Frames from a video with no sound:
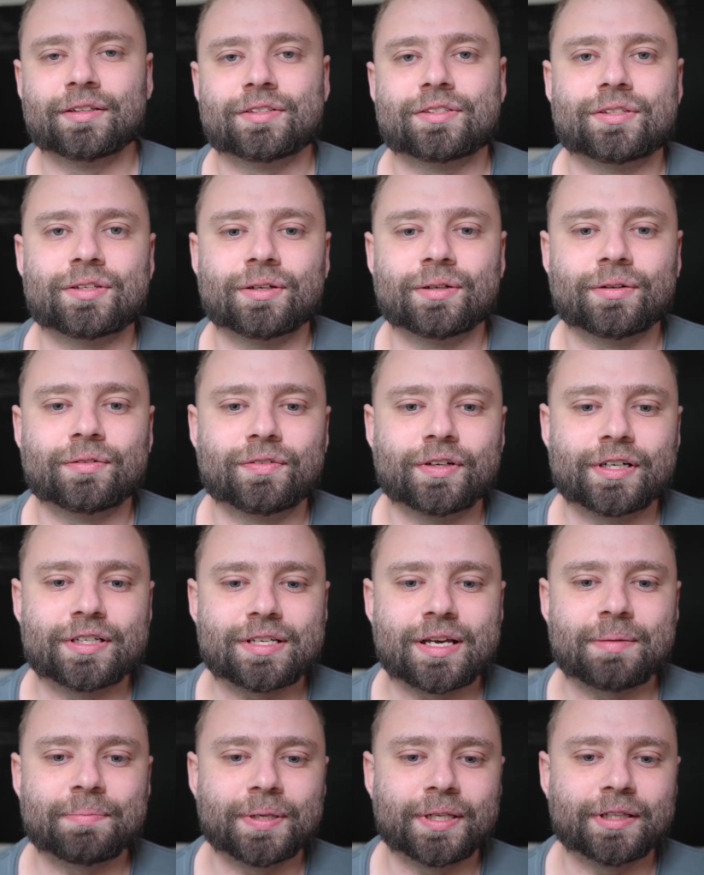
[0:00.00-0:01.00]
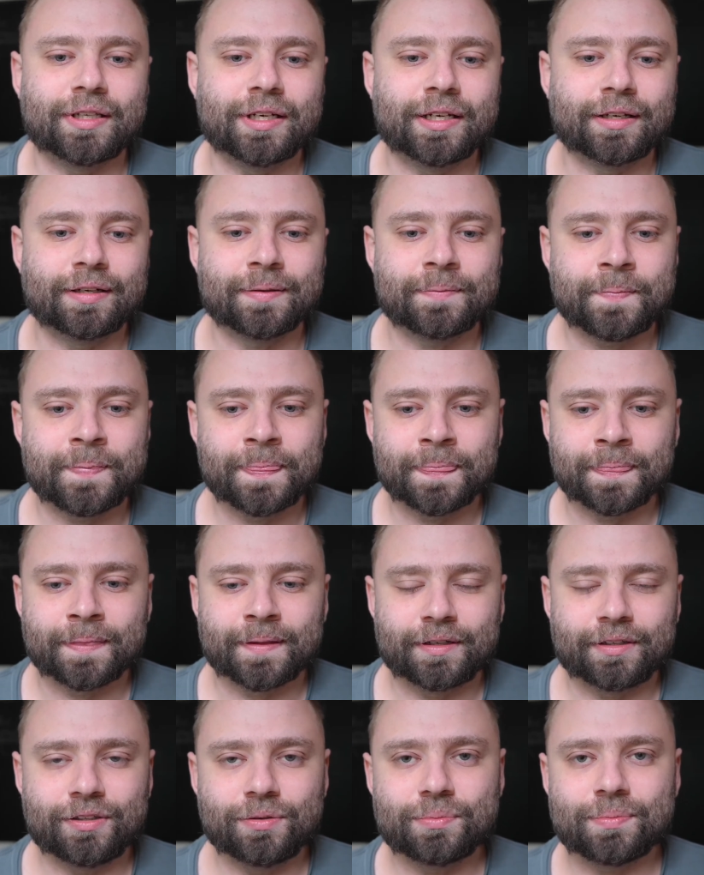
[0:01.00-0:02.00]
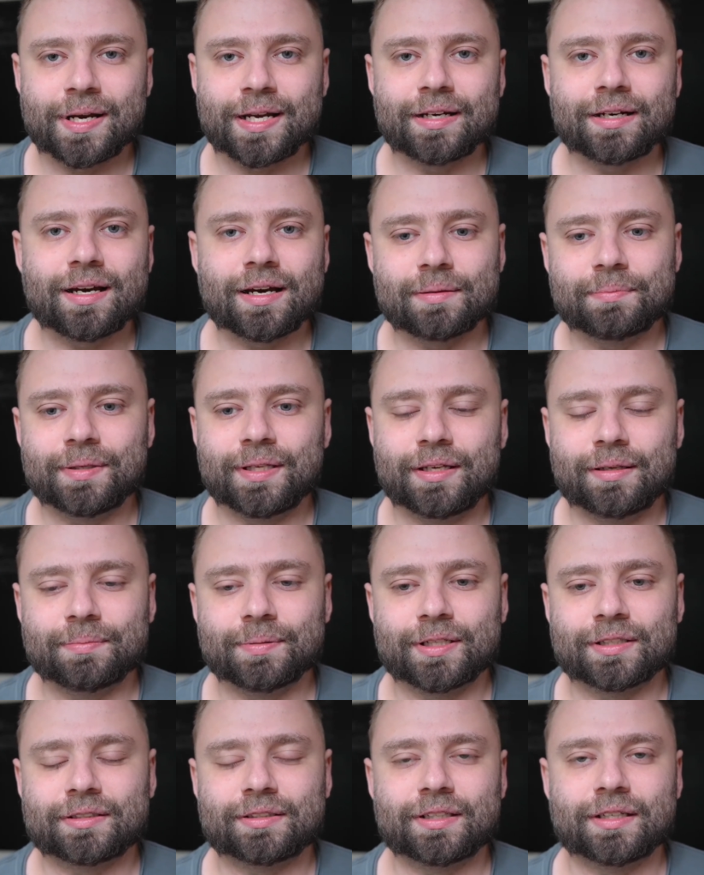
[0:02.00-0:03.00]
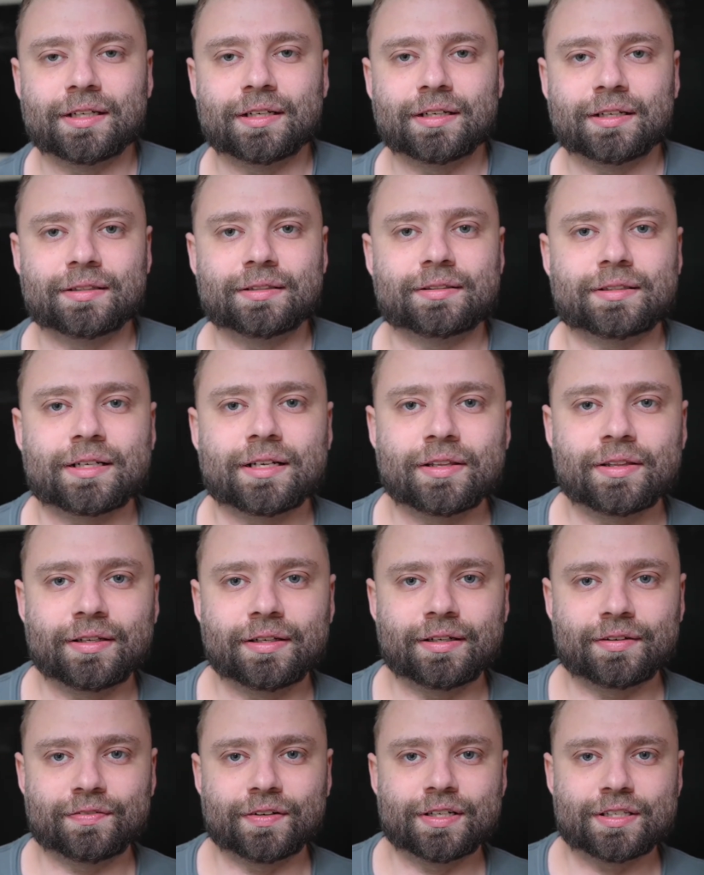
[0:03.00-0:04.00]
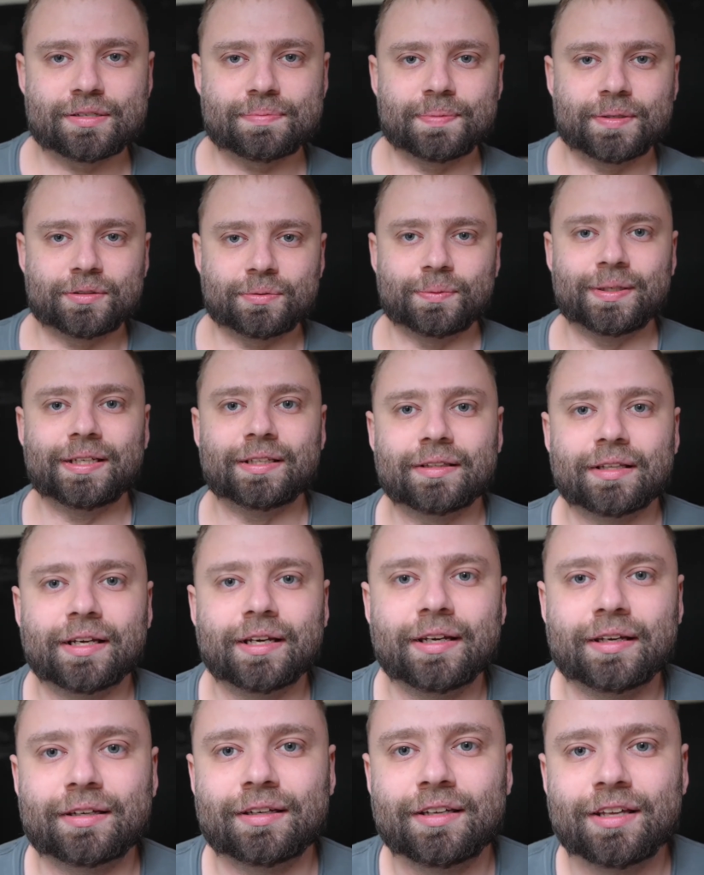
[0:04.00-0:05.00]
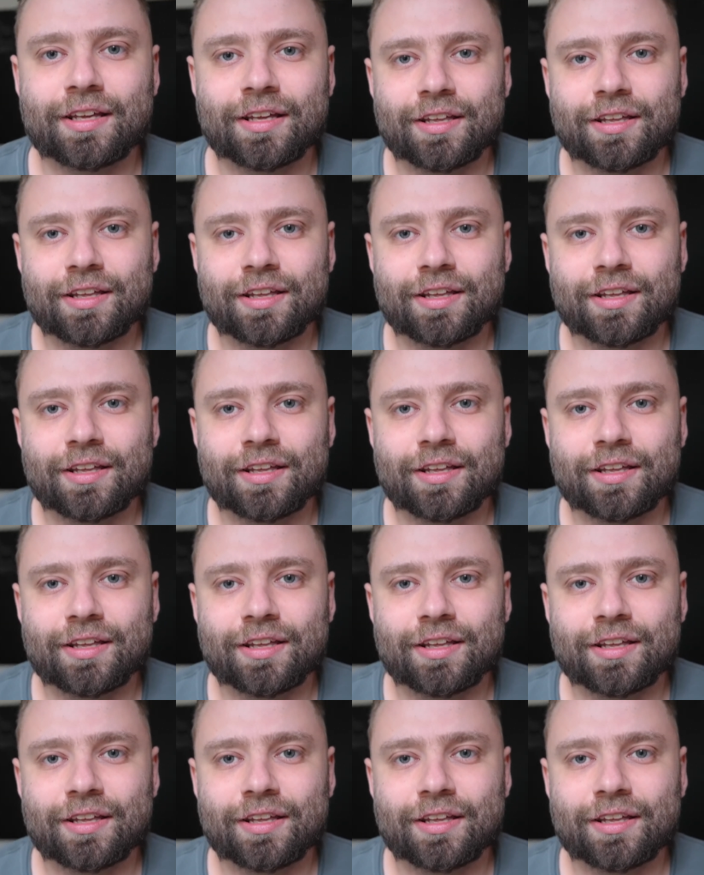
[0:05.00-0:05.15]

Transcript: So for example, like you might not be able to tell the difference between like